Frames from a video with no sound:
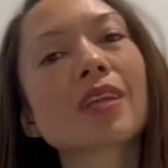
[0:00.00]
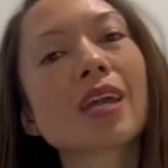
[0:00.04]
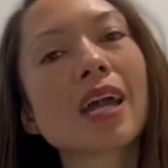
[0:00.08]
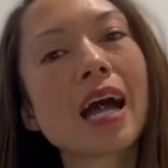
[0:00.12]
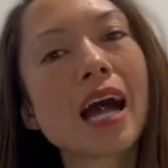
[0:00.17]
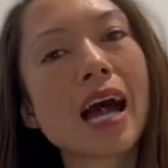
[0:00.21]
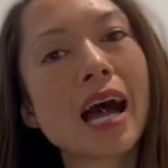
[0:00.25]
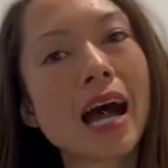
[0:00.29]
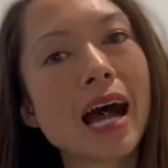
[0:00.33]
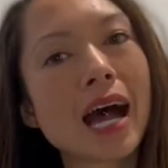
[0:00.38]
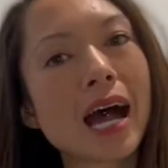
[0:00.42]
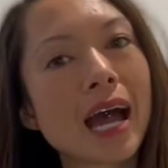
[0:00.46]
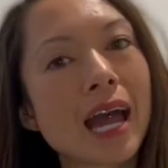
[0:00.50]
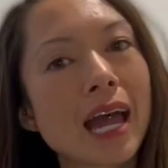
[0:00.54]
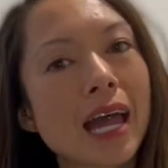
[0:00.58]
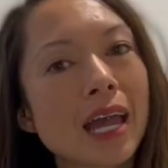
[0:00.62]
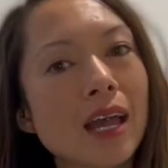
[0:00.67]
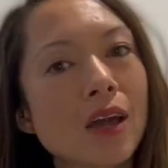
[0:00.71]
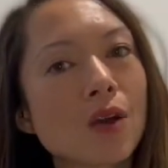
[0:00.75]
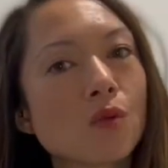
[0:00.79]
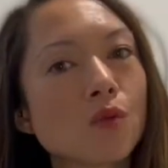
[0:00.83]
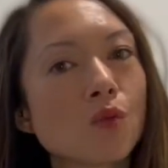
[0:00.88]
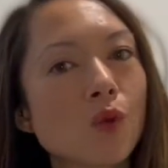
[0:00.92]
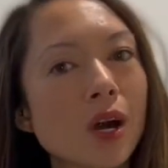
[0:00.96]

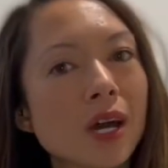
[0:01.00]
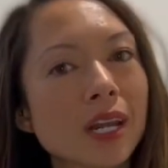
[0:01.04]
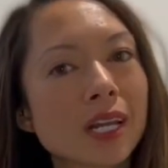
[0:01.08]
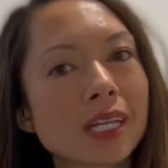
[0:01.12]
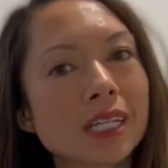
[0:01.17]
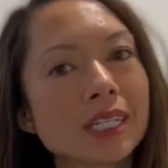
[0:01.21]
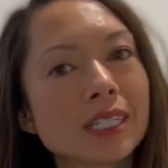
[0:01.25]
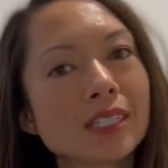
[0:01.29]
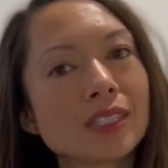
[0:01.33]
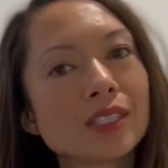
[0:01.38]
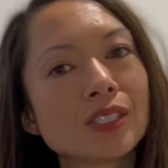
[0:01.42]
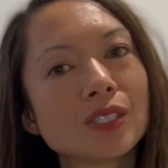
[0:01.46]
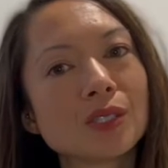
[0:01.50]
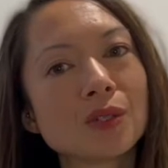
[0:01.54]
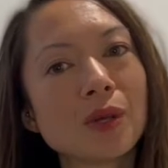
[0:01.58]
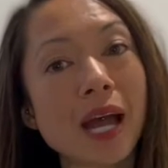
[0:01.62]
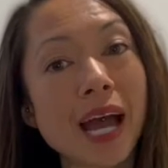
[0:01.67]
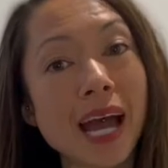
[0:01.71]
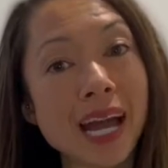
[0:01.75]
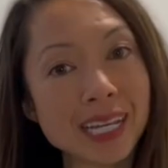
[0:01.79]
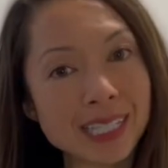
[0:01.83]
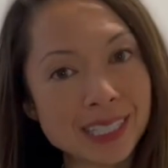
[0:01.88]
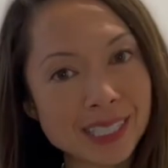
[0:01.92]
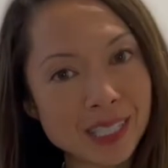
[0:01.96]
I wanted to
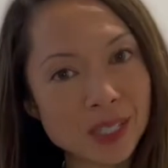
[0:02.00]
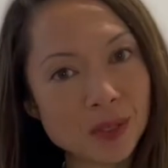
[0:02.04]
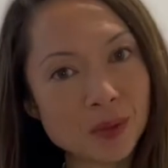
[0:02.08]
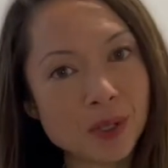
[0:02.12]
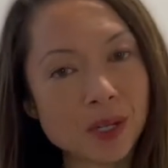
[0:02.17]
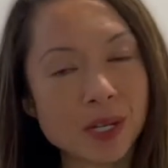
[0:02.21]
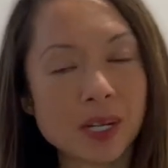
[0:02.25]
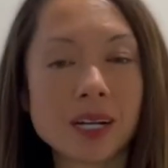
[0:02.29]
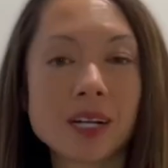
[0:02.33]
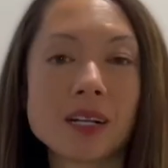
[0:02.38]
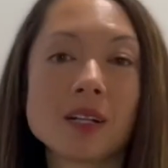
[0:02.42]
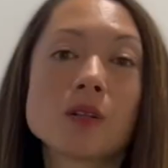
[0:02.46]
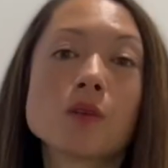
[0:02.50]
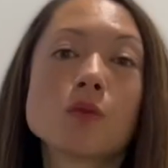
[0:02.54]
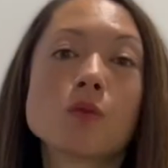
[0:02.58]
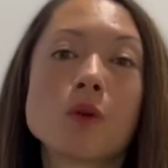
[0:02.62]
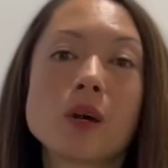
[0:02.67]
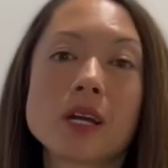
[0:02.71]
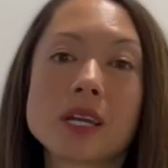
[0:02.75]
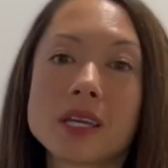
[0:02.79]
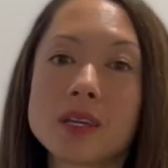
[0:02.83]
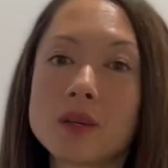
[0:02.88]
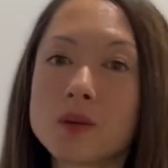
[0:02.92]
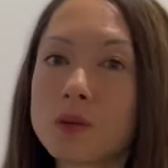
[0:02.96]
ask you all
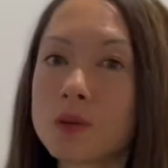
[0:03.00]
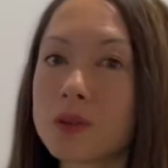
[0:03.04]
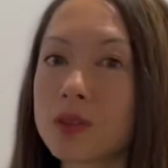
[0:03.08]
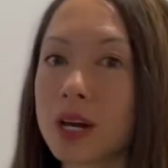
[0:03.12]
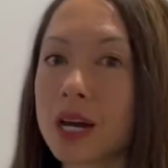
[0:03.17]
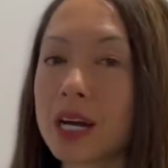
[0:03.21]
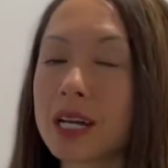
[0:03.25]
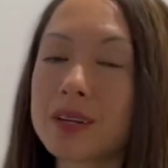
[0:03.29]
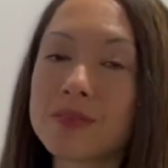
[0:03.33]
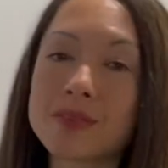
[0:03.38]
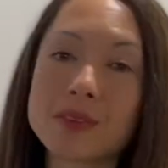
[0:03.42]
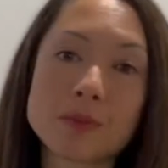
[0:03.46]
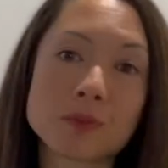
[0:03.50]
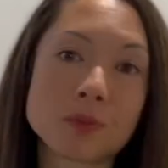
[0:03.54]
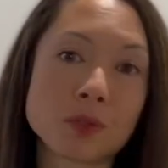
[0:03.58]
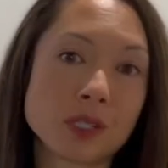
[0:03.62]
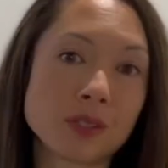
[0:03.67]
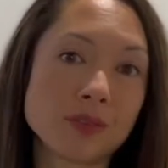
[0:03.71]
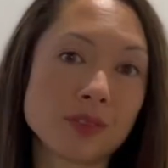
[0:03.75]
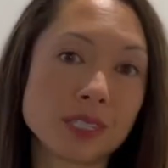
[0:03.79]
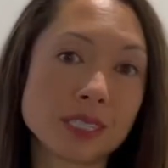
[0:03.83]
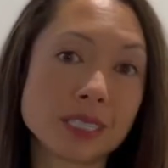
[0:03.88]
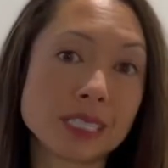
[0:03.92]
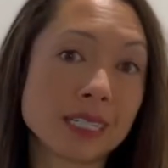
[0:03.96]
what you thought of the
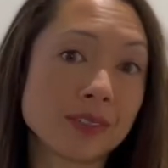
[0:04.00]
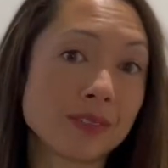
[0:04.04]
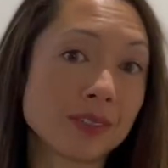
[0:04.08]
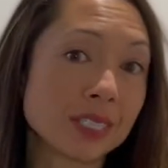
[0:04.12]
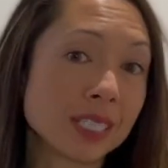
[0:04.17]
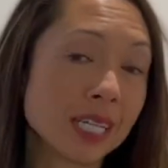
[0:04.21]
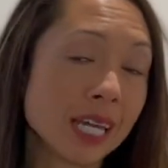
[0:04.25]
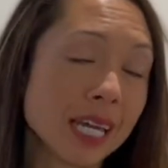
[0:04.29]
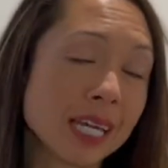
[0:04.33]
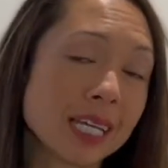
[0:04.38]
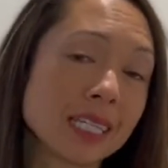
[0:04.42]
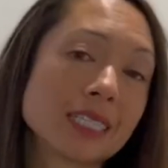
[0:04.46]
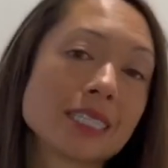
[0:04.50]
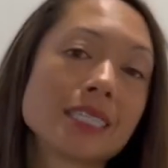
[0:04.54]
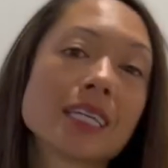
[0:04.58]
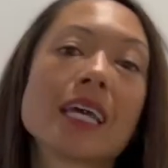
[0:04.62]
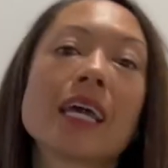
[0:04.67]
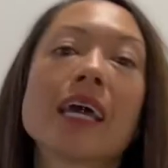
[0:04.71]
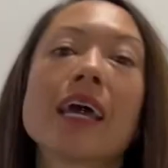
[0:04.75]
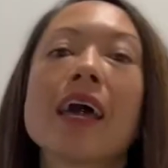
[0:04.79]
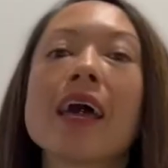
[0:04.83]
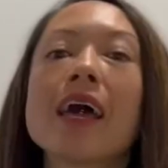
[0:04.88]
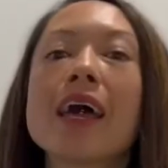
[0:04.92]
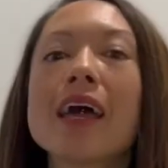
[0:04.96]
previous 7 days.
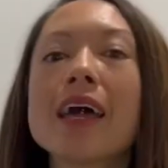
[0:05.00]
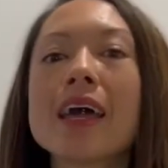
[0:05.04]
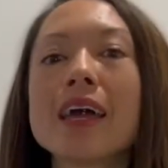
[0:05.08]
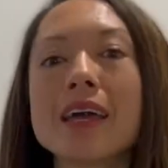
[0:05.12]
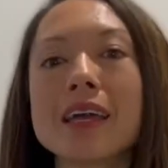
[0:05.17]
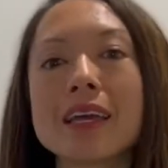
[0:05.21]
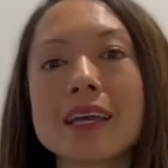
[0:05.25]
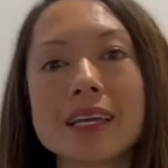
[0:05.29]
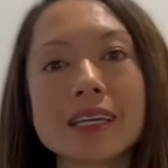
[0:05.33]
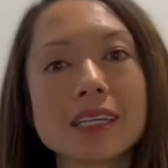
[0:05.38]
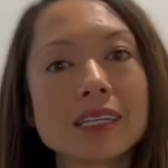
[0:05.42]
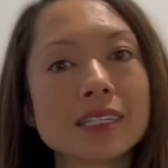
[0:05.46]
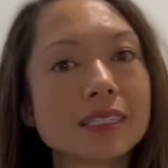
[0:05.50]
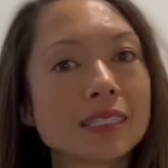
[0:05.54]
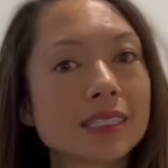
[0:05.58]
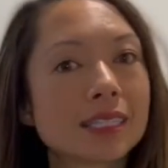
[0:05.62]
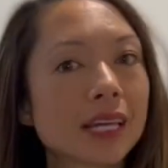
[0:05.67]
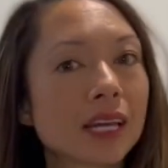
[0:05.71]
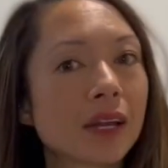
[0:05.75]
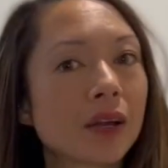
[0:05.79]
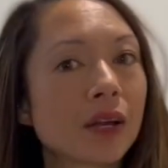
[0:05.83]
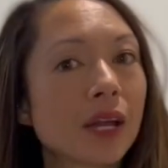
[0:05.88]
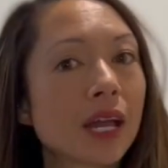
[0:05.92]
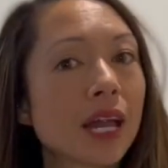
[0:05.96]
Is
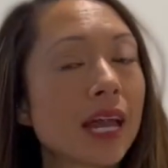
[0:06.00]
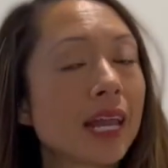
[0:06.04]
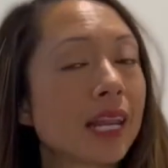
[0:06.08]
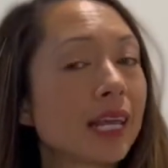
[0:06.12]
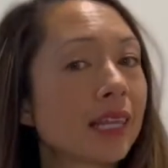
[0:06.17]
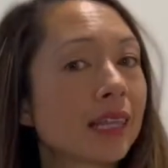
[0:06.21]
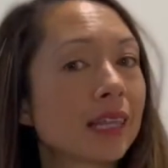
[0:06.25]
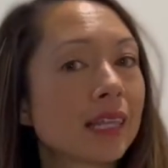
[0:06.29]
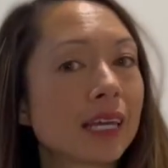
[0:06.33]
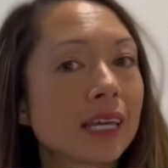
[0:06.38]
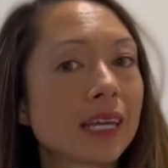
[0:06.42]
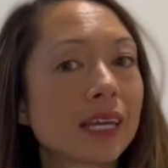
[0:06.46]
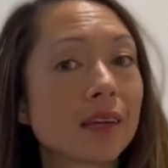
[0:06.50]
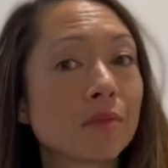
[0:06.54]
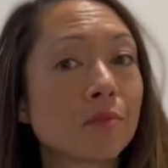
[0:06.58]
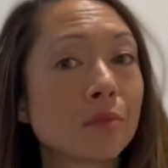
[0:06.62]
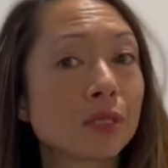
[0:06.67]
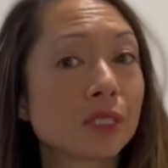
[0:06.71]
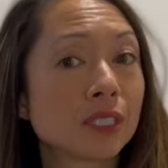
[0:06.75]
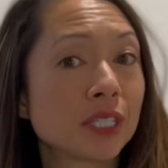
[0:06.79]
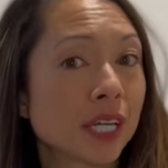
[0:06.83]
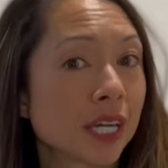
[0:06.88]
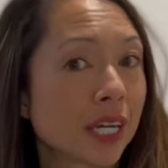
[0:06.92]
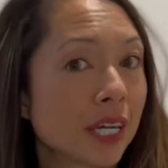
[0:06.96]
there anything in
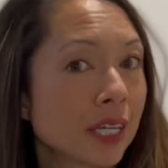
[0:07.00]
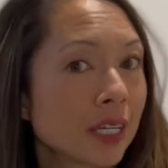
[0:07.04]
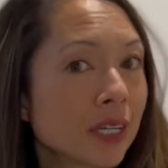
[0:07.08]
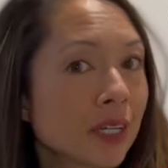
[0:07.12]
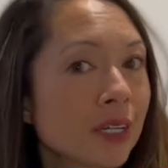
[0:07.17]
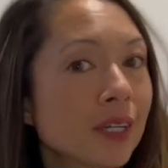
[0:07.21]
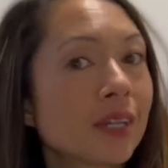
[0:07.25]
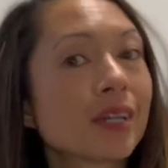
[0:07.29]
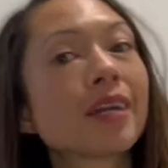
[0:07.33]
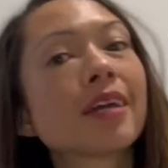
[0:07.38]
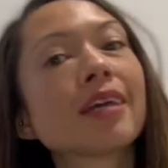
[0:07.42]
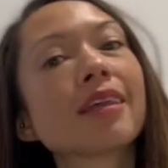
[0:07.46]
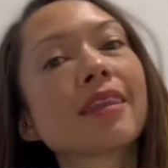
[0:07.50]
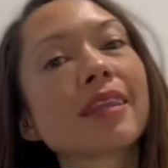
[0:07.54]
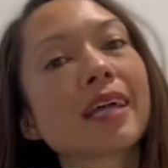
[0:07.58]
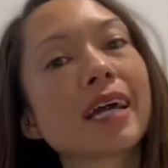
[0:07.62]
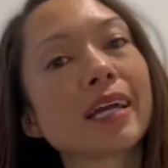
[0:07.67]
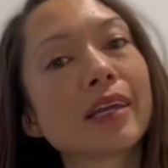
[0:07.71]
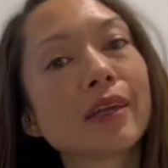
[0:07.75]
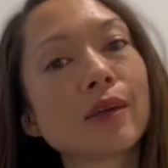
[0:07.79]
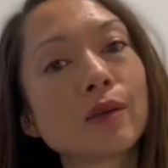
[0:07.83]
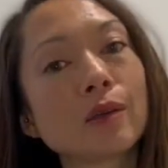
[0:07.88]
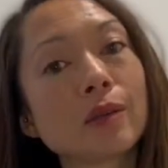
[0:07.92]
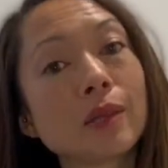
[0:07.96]
particular
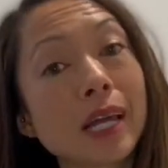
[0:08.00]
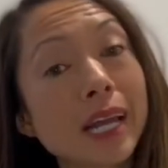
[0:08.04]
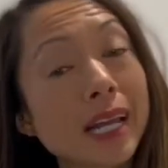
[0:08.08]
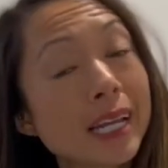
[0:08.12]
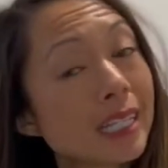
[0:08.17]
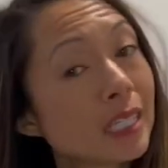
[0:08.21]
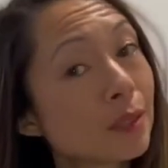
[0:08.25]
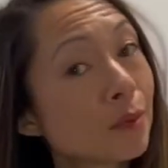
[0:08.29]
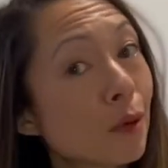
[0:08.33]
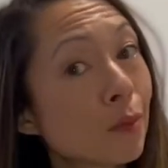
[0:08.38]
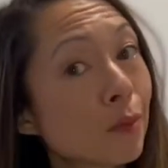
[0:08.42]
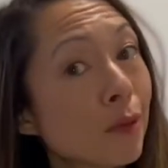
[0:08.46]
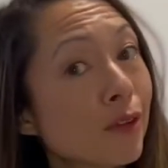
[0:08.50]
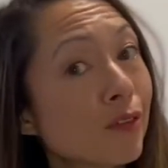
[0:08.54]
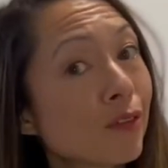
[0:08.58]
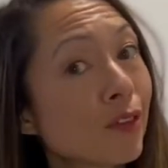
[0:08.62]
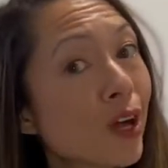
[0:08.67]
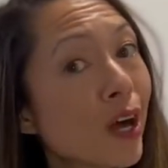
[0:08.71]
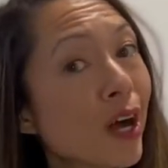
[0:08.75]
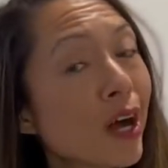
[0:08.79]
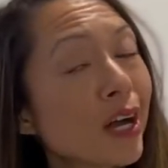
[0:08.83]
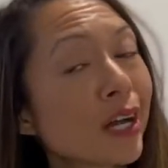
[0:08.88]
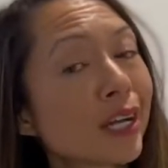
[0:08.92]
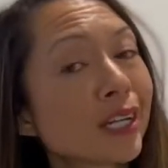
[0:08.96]
that you liked about my
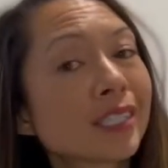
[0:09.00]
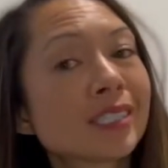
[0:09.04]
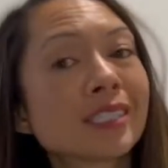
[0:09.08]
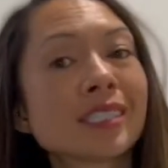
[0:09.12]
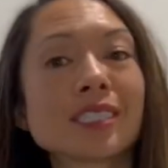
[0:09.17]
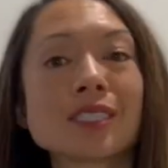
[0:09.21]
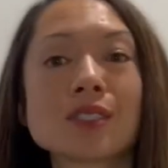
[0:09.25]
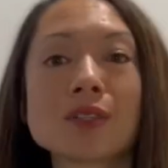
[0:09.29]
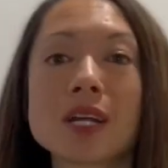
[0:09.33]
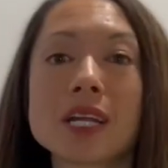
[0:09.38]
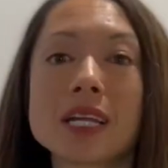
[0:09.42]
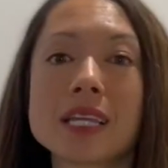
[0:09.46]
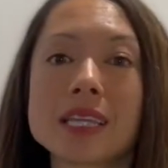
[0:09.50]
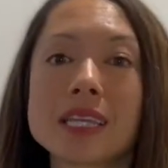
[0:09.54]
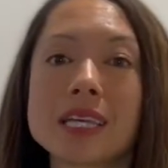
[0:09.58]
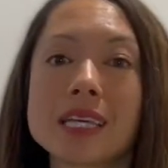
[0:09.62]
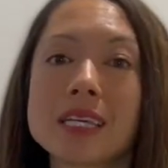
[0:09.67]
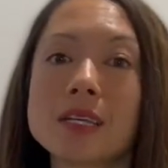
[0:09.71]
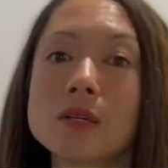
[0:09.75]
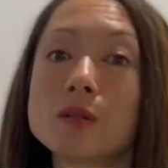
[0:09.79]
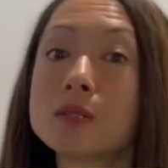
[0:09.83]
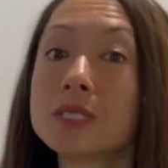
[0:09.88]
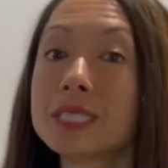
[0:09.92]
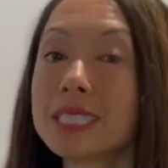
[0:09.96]
vlogs? Is there anything
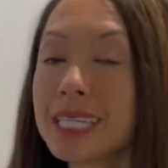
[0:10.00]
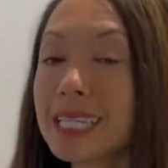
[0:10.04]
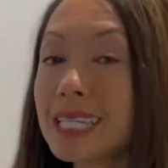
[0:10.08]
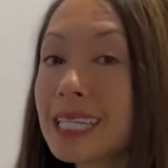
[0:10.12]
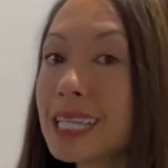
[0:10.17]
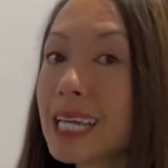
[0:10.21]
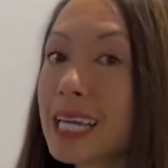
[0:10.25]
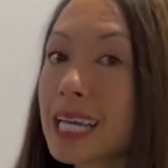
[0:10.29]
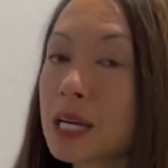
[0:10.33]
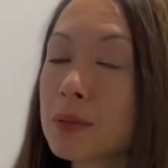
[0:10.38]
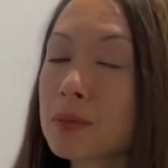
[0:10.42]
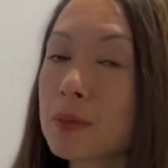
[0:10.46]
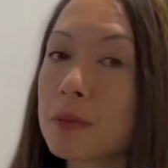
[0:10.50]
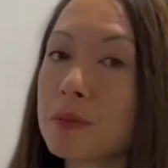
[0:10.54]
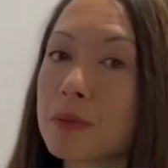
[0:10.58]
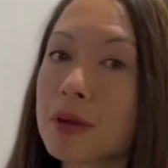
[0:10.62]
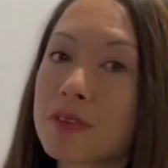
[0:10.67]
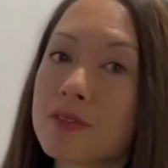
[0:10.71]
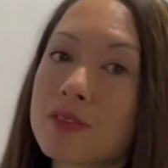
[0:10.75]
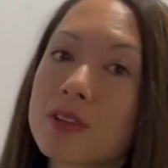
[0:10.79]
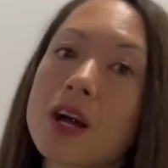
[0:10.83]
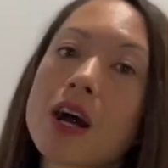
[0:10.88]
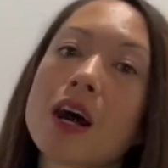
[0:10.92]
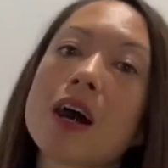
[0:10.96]
you didn't like about my
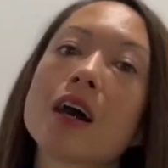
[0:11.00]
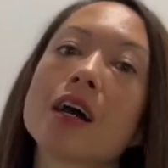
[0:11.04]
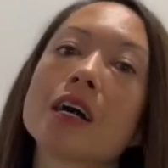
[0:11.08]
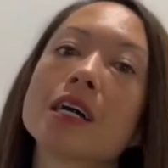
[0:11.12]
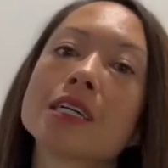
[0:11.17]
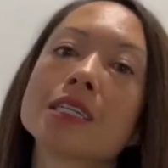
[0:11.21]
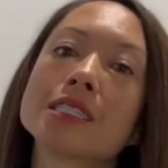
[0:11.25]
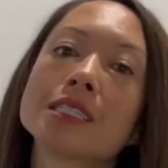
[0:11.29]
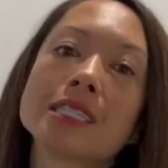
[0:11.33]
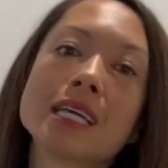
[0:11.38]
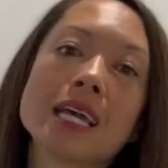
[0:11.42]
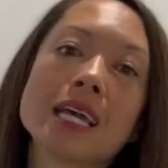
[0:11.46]
vlogs?